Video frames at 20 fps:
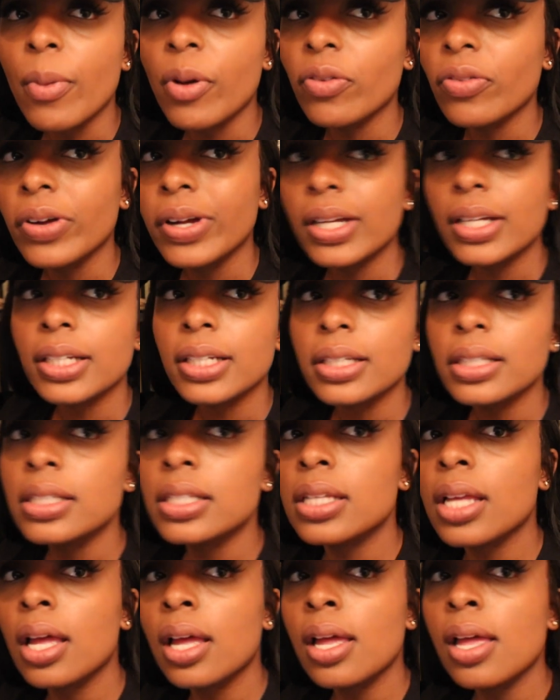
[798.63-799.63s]
my
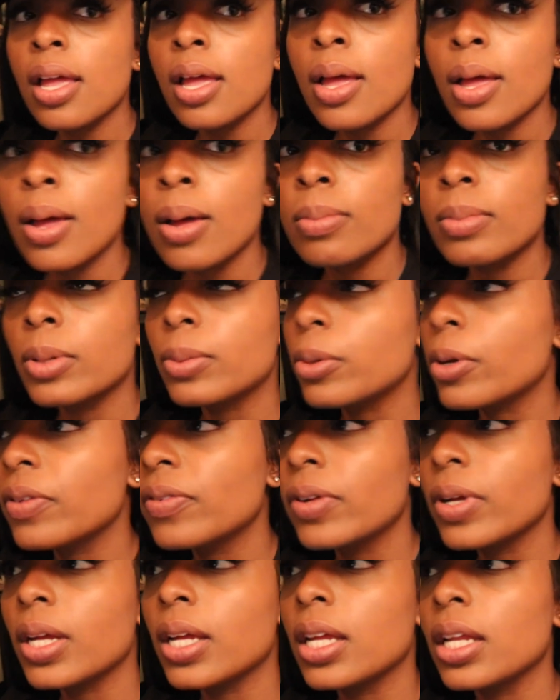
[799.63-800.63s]
friends, my
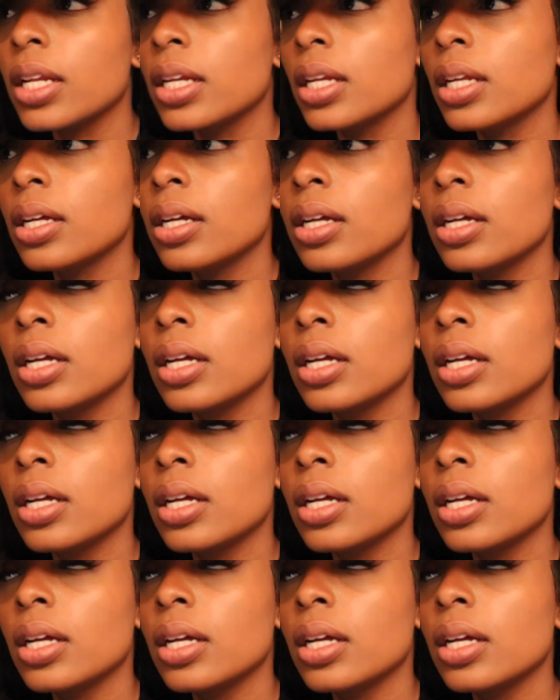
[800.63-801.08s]
boyfriend.